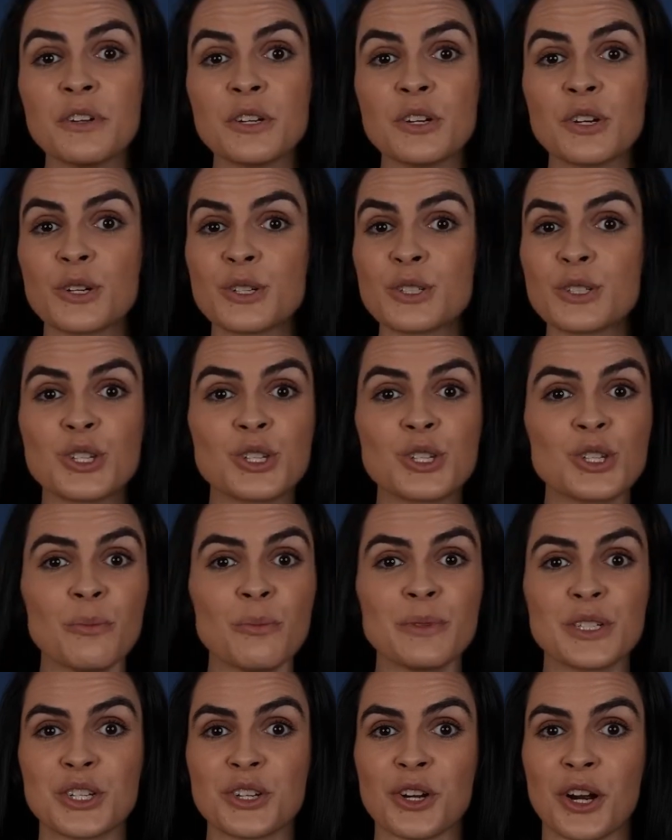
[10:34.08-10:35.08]
incurred so
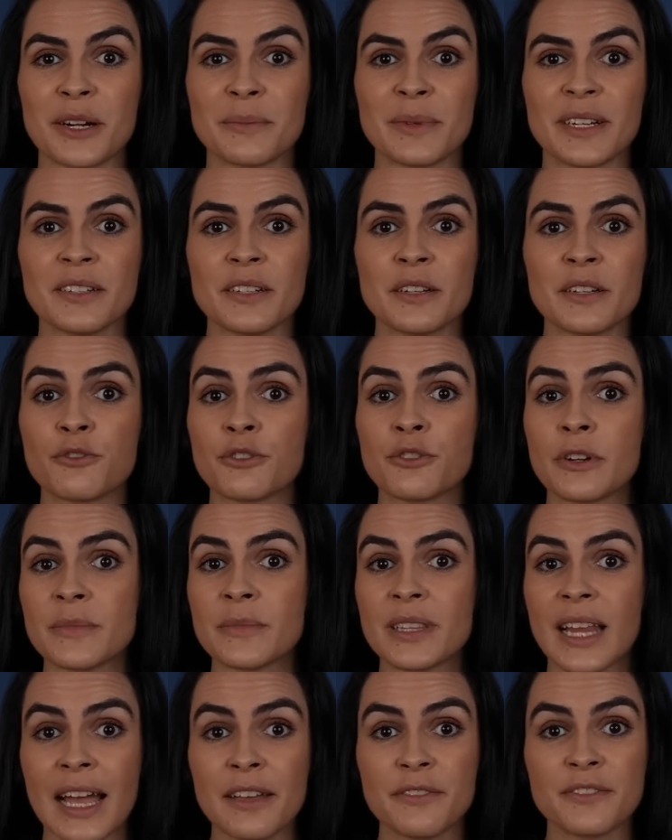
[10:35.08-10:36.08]
much karma
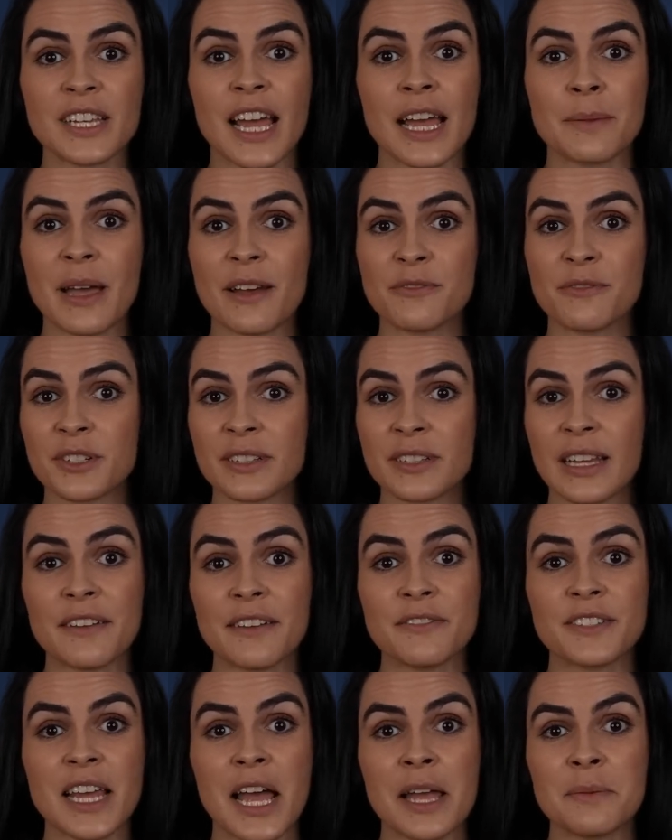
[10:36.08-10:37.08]
from lifetime after
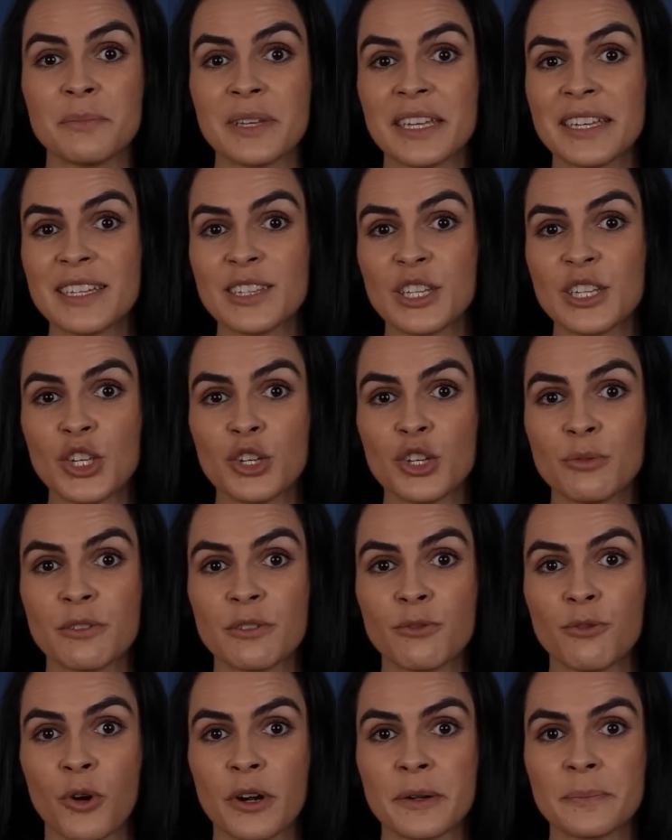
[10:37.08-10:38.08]
lifetime being in the human
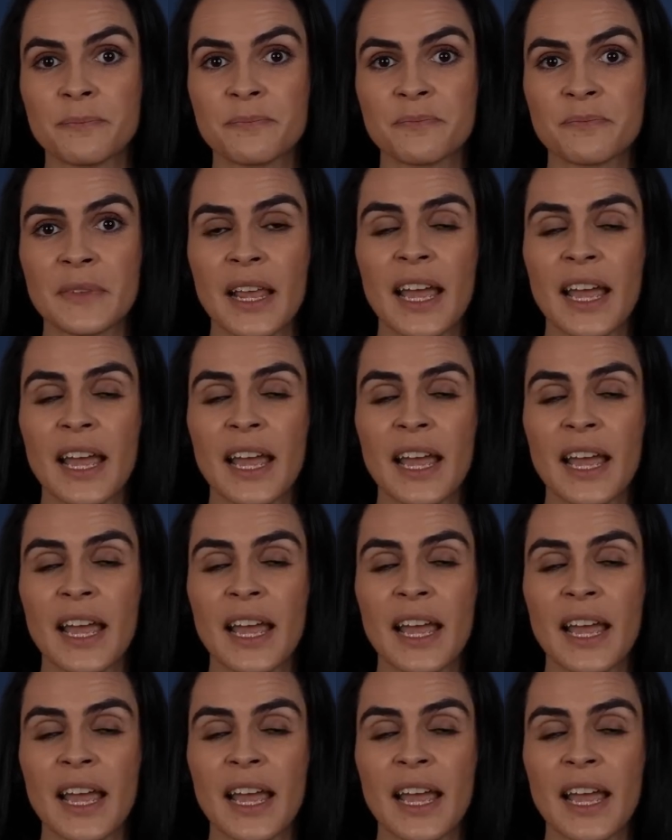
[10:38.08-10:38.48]
form,